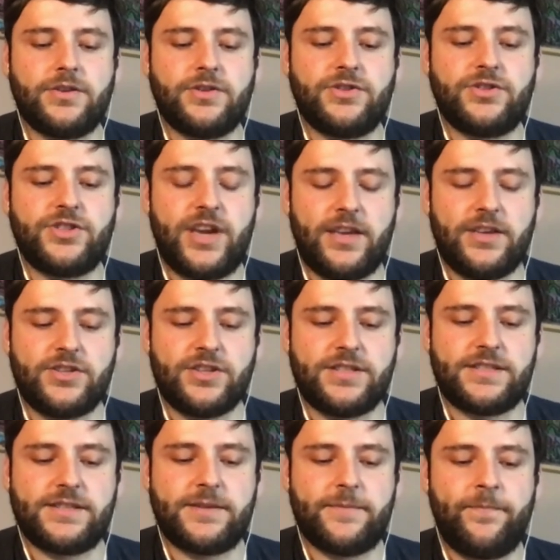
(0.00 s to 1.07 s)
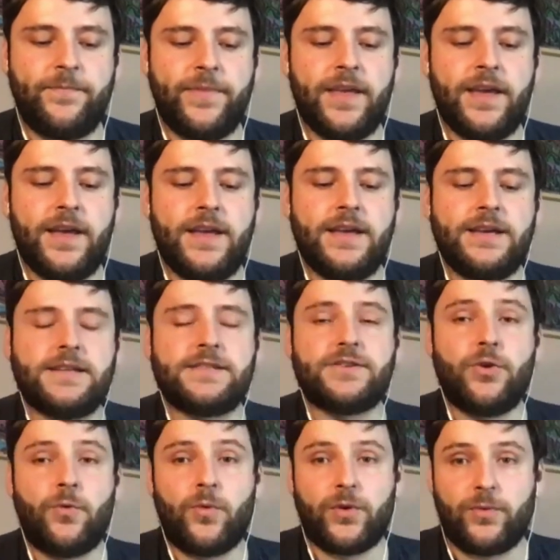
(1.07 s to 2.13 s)
changes.
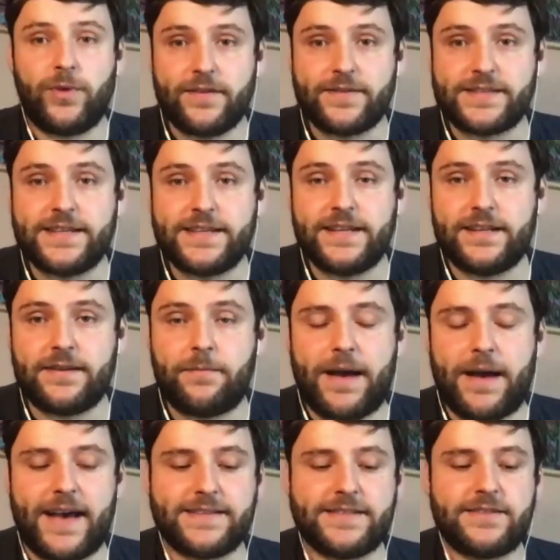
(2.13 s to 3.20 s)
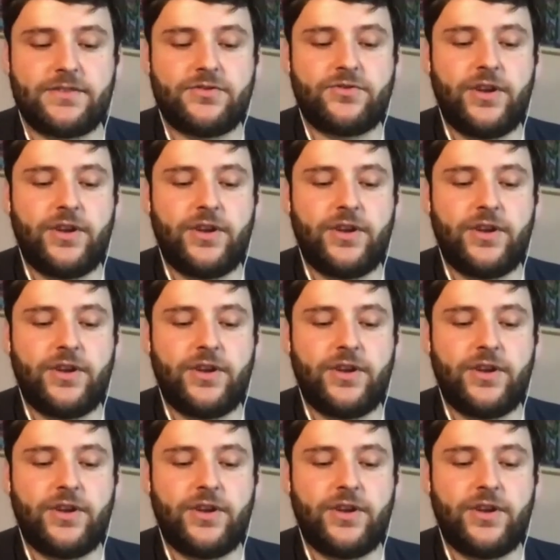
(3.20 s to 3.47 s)
So what we have seen in the past